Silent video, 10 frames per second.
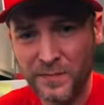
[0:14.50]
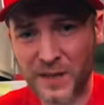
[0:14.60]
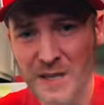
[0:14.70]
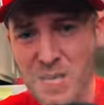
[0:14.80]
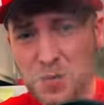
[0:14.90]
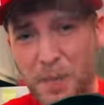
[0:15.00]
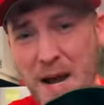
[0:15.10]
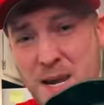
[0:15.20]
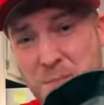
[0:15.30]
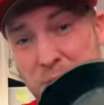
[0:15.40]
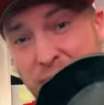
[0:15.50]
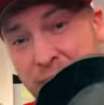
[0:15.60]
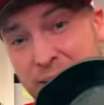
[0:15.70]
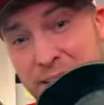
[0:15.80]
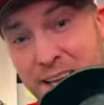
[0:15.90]
Get your pan
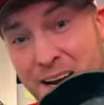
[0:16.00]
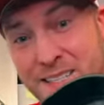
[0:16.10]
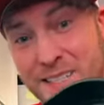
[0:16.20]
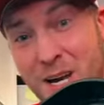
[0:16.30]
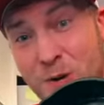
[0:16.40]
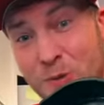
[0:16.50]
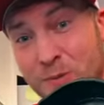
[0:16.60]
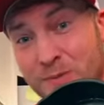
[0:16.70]
preheated like so.